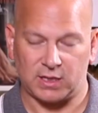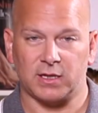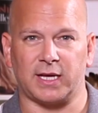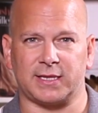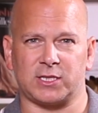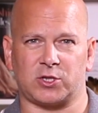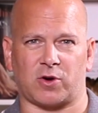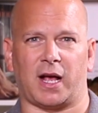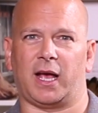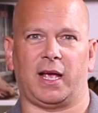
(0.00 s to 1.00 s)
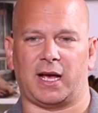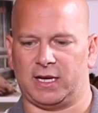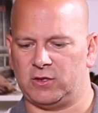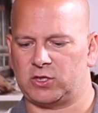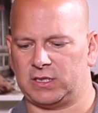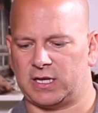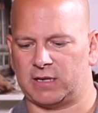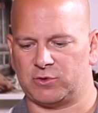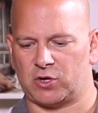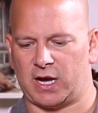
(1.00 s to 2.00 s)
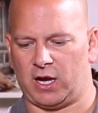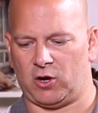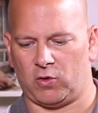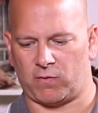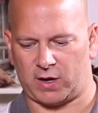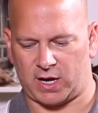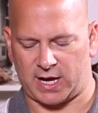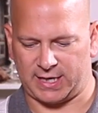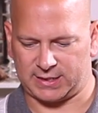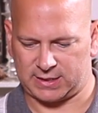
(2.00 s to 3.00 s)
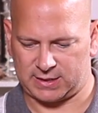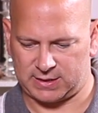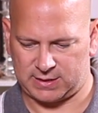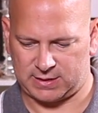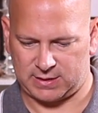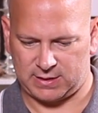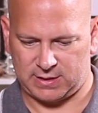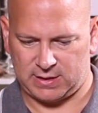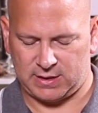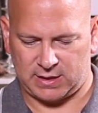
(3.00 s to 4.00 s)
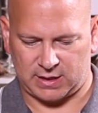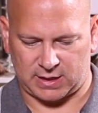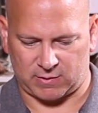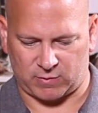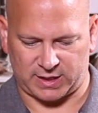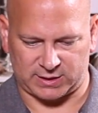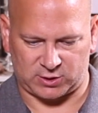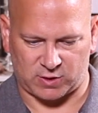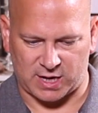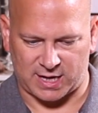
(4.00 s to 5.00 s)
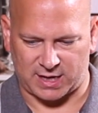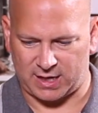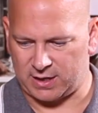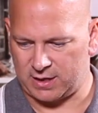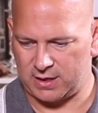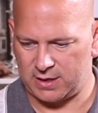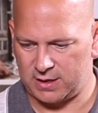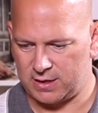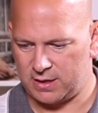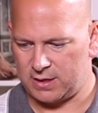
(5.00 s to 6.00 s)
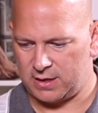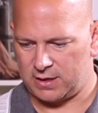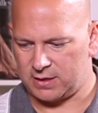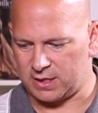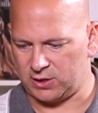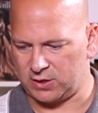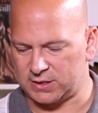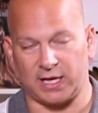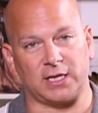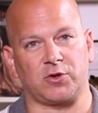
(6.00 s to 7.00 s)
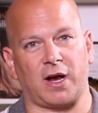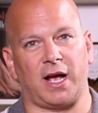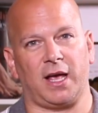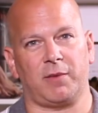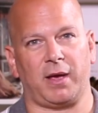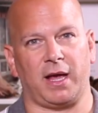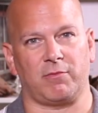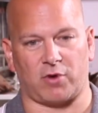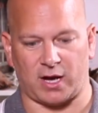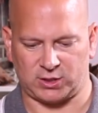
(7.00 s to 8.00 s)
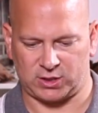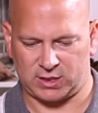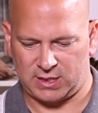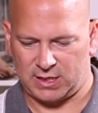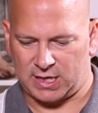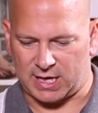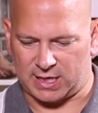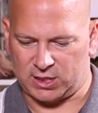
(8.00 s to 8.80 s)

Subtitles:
Let this dry. I usually let them dry overnight. And when it's dried, then you just take a dry paintbrush and